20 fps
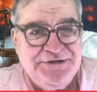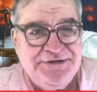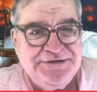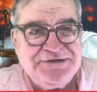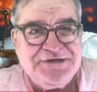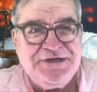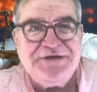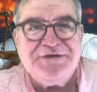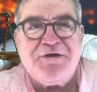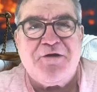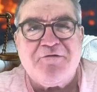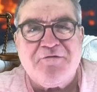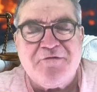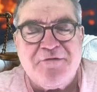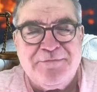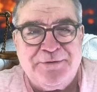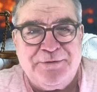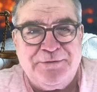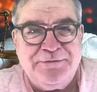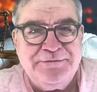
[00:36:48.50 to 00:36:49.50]
She's
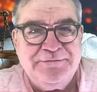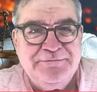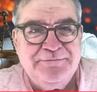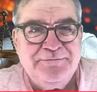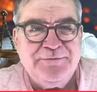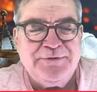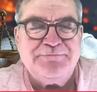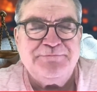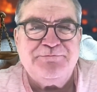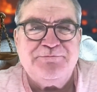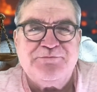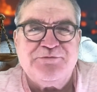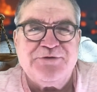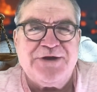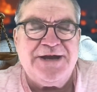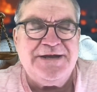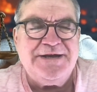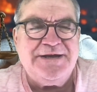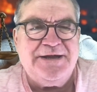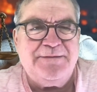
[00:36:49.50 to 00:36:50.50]
horrible. What,
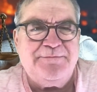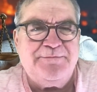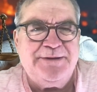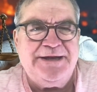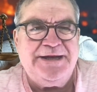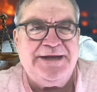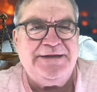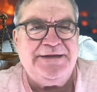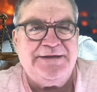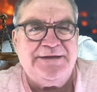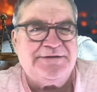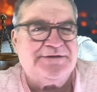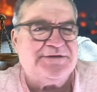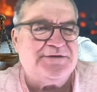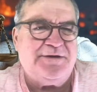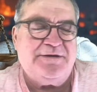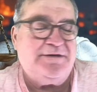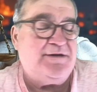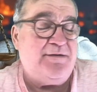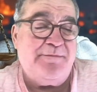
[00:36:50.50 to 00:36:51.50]
Belinda,
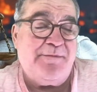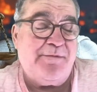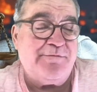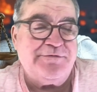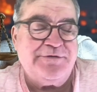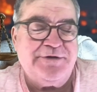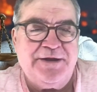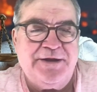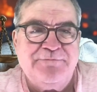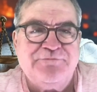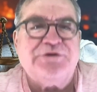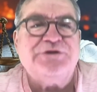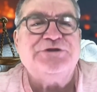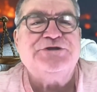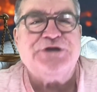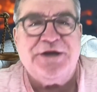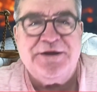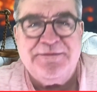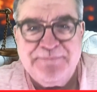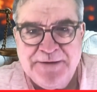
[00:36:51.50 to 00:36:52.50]
so I can't remember her name.
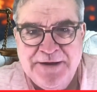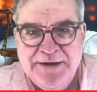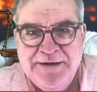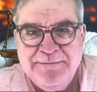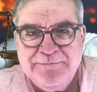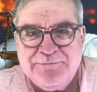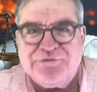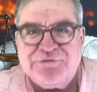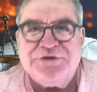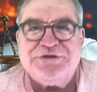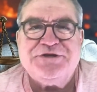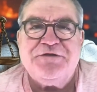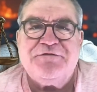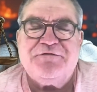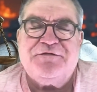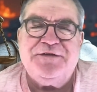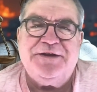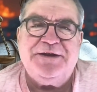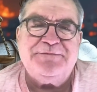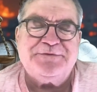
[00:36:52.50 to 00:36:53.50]
Bridget
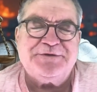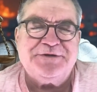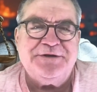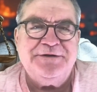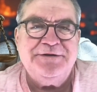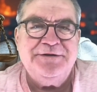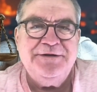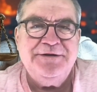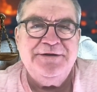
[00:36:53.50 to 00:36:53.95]
Phillipson.